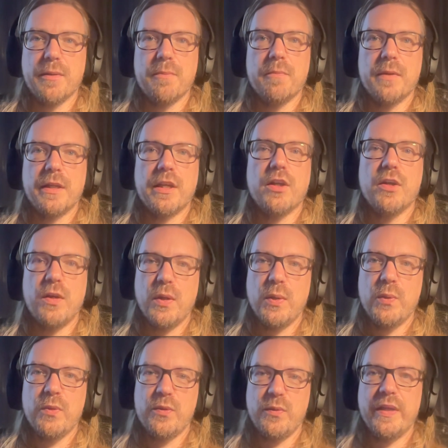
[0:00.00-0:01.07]
like
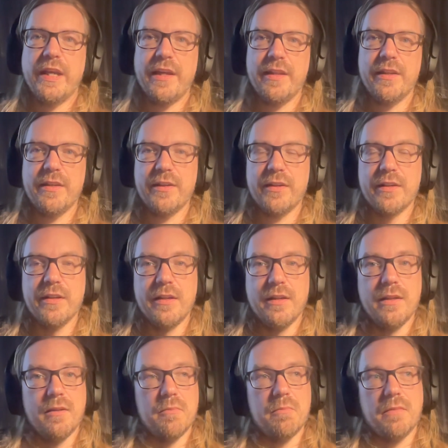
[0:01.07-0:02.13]
glue together,
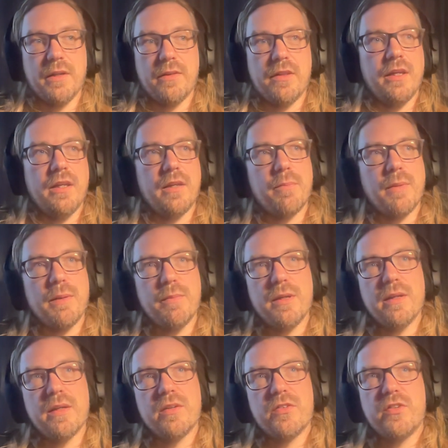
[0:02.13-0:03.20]
I think
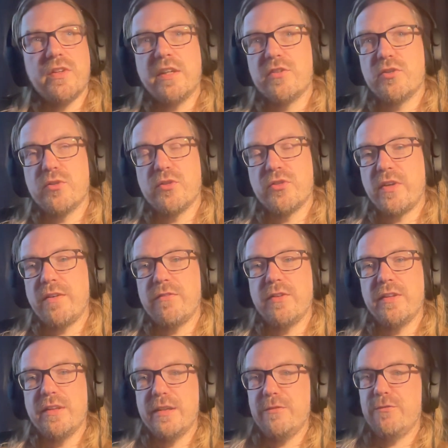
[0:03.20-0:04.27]
maybe 6 or
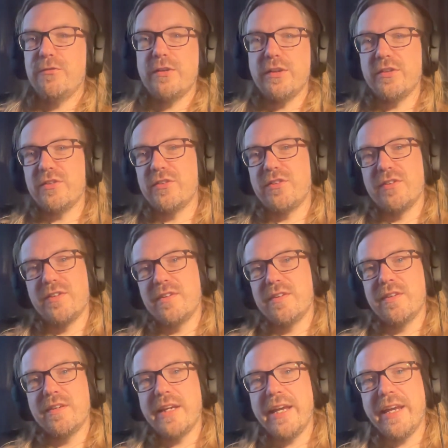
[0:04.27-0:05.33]
7 different
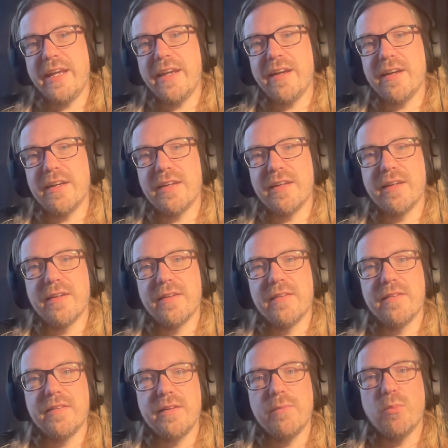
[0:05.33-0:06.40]
AI
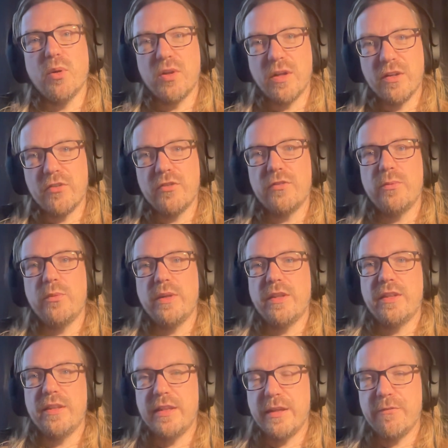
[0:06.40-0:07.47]
models with
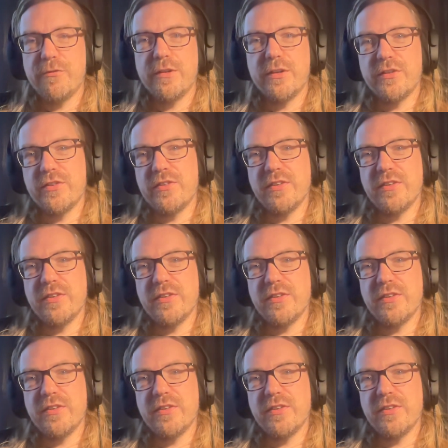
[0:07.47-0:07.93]
different